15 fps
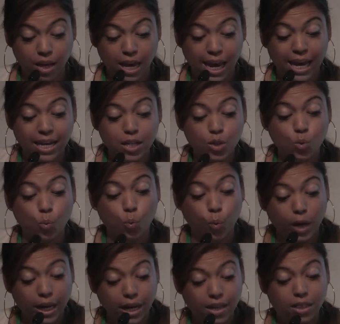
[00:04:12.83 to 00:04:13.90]
It is
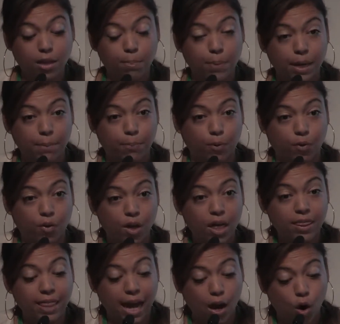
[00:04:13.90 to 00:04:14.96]
we, the people,
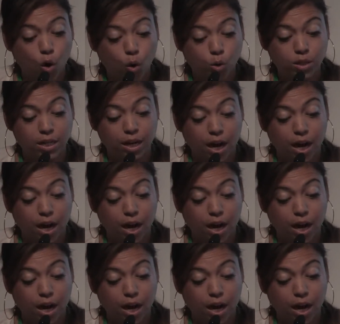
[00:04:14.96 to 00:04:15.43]
that hold and